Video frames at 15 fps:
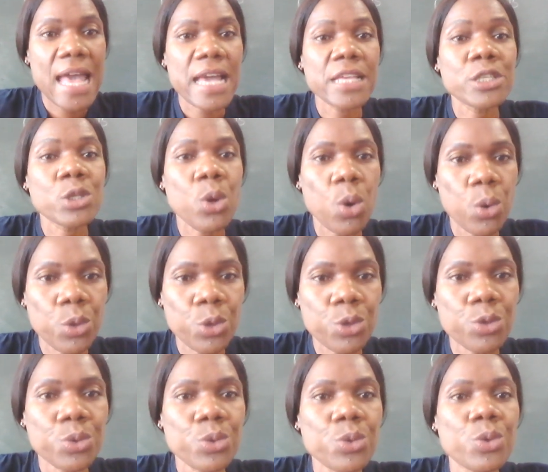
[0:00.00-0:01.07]
has gone
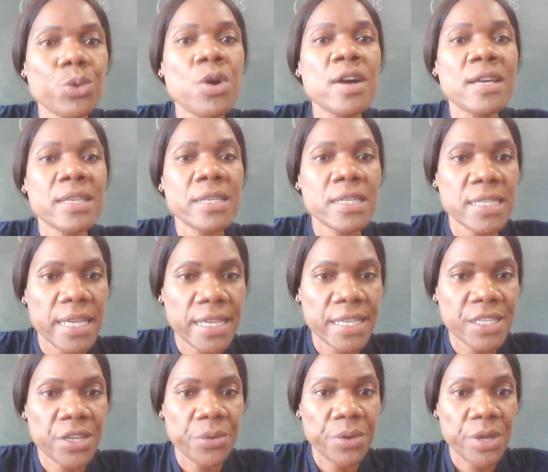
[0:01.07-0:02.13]
through
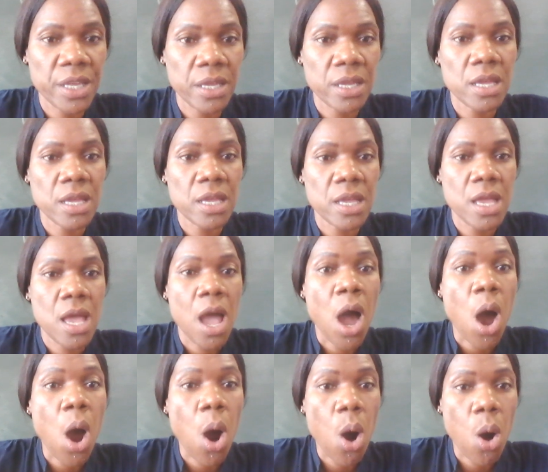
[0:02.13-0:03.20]
surgery
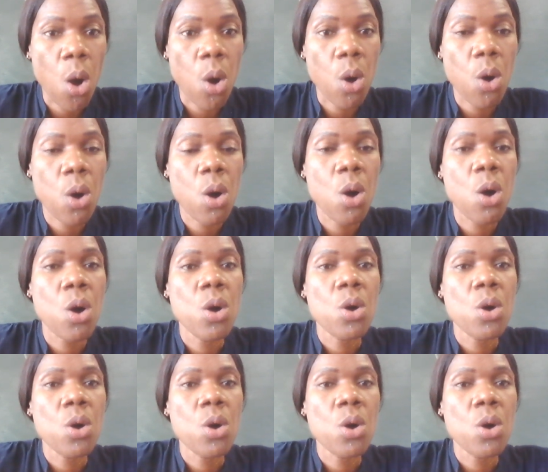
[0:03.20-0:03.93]
or